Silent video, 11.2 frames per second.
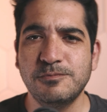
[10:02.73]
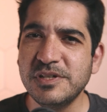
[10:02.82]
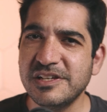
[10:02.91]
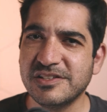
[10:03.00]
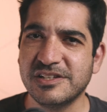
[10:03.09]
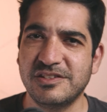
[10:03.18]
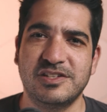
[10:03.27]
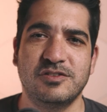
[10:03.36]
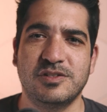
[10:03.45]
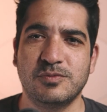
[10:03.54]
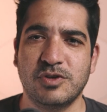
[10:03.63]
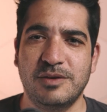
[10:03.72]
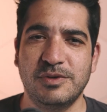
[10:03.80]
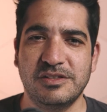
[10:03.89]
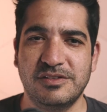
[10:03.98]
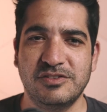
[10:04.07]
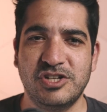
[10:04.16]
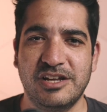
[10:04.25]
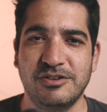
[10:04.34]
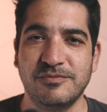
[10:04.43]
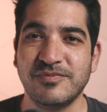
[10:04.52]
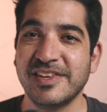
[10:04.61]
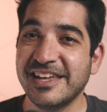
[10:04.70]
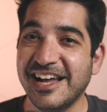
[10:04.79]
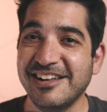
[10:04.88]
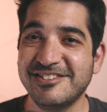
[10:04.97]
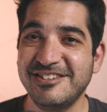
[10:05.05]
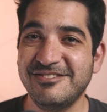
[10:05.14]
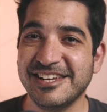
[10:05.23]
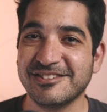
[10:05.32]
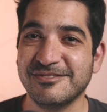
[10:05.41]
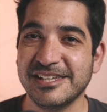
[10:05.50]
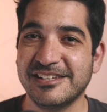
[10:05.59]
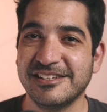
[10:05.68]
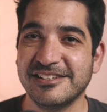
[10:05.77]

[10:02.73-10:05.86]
please consider subscribing to the channel. I'll see you next week.